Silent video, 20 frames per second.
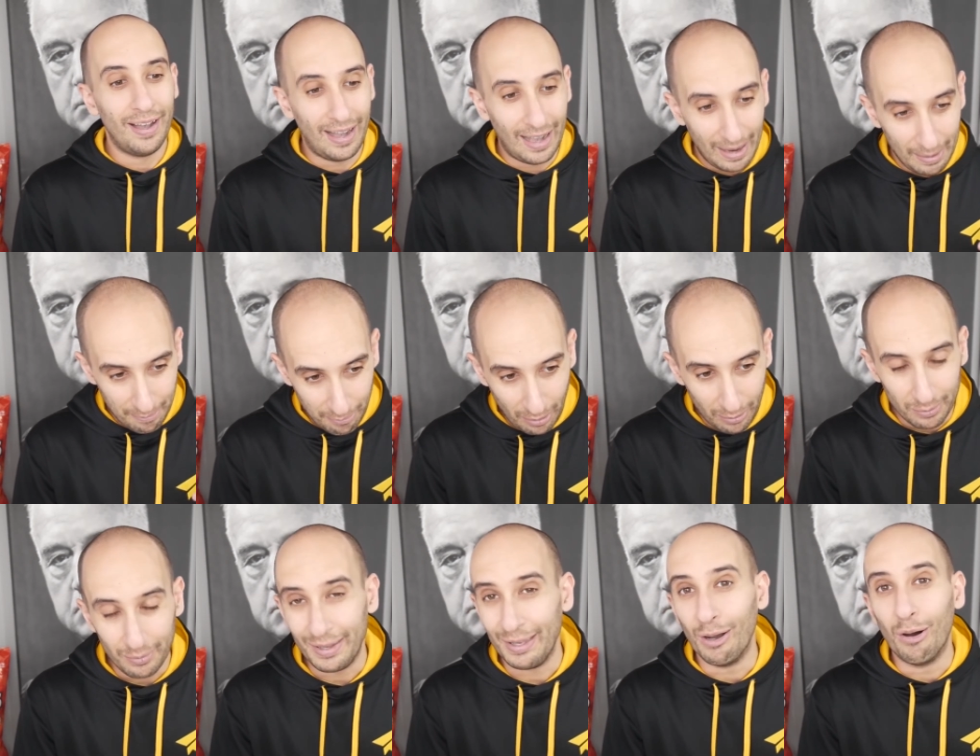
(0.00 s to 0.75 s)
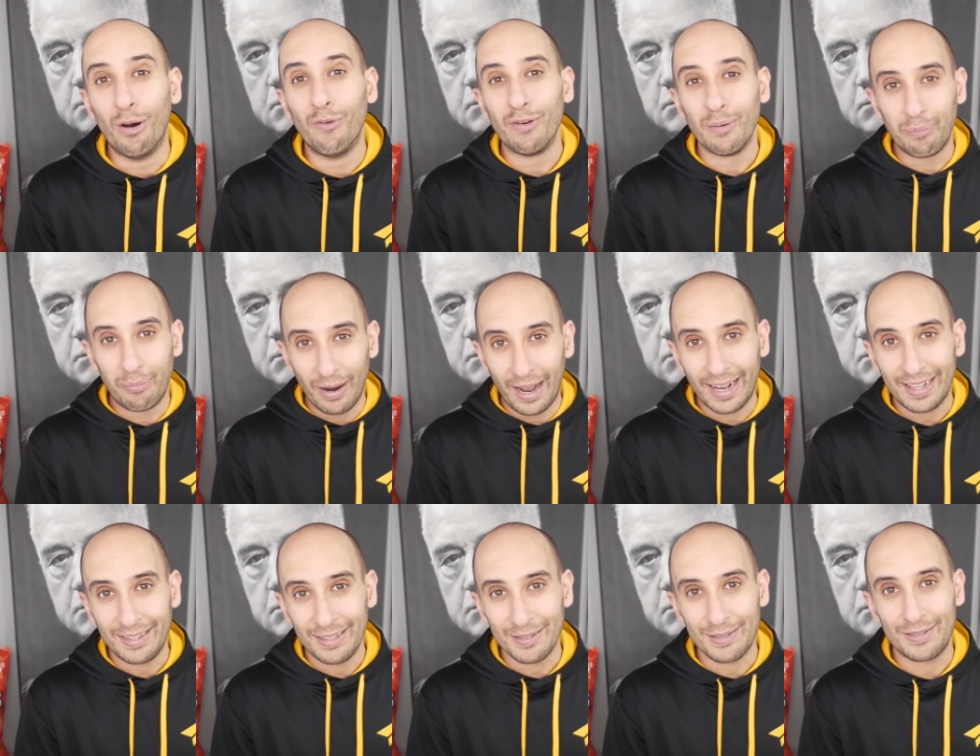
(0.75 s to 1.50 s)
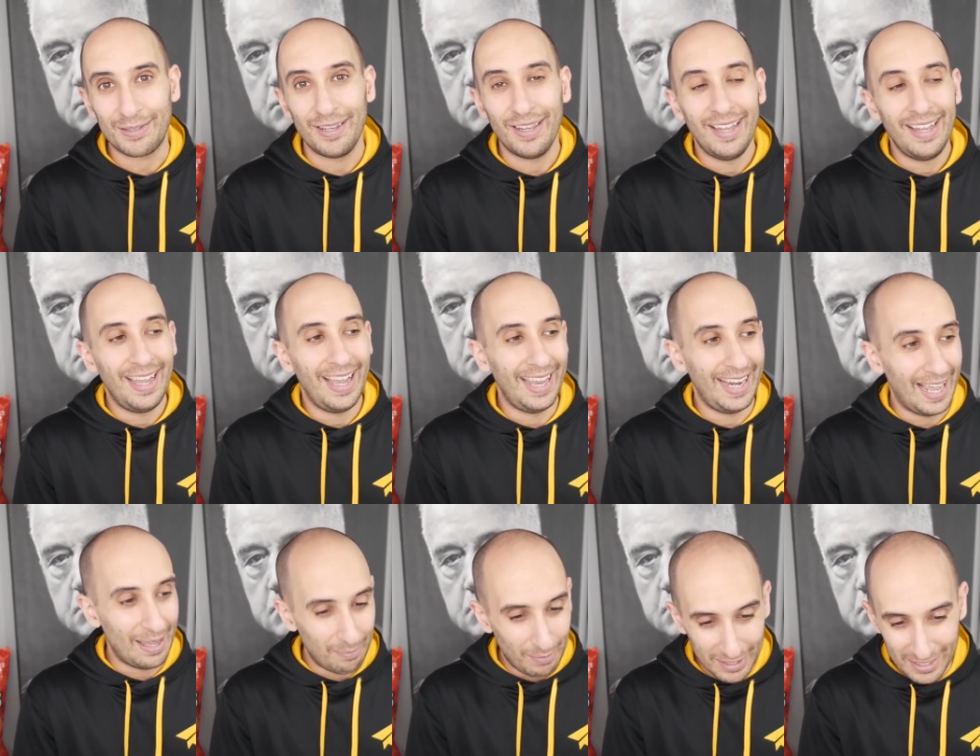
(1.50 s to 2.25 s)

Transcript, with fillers: I probably over practice and had